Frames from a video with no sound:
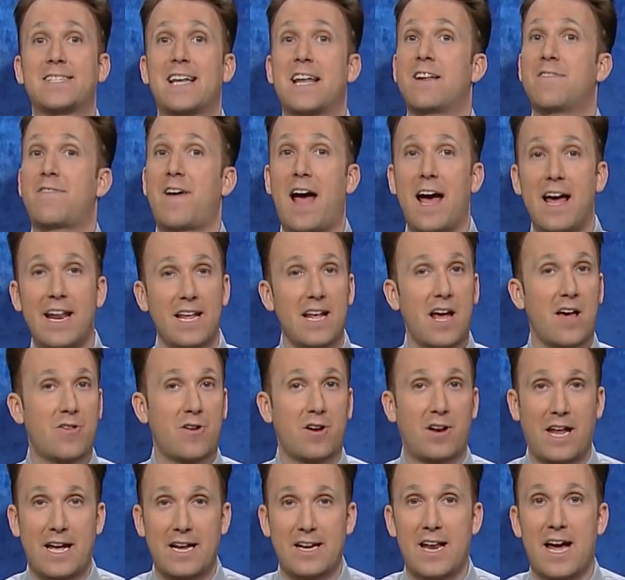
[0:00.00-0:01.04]
And if any other
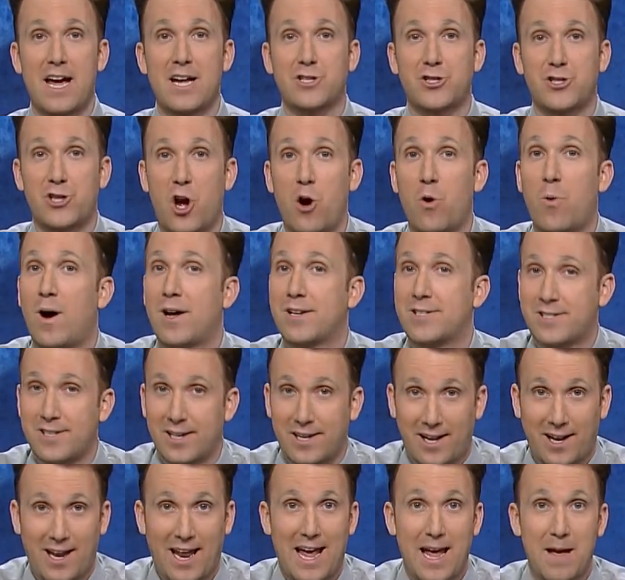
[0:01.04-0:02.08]
late-night show wants to
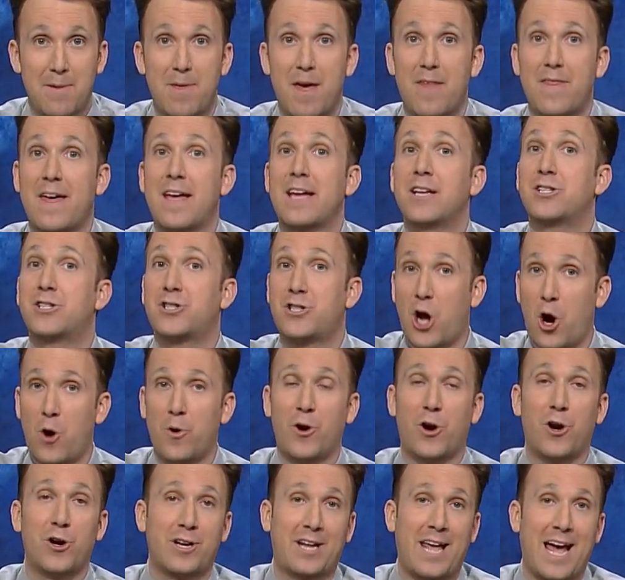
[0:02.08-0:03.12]
claim that they don't
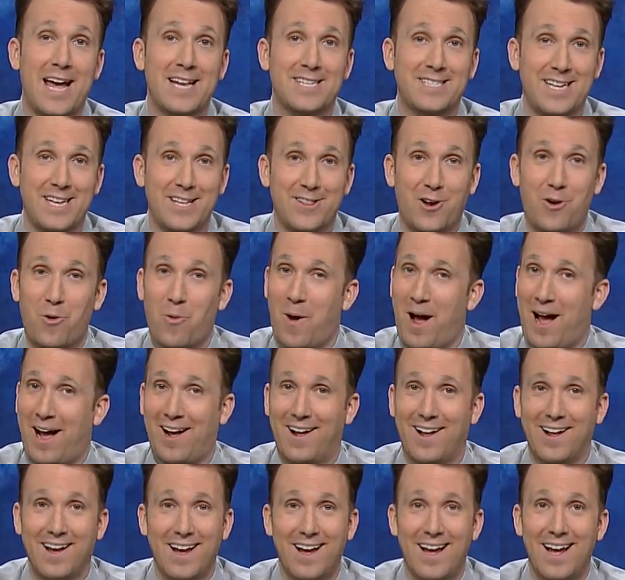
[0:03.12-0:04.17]
hurt cats either,
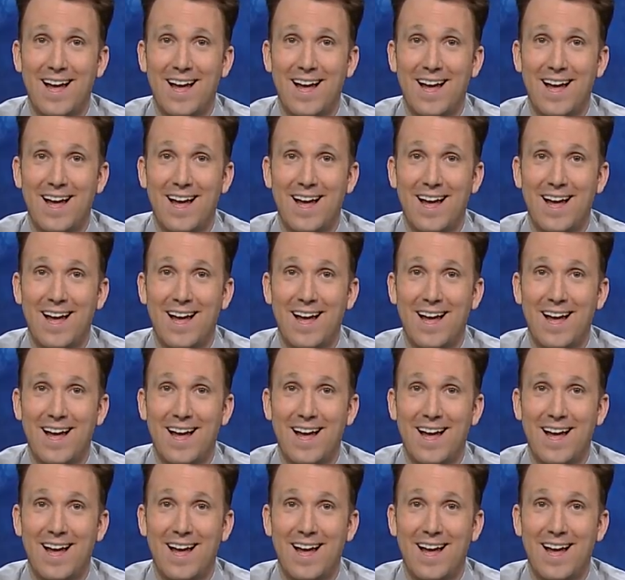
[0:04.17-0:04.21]
well,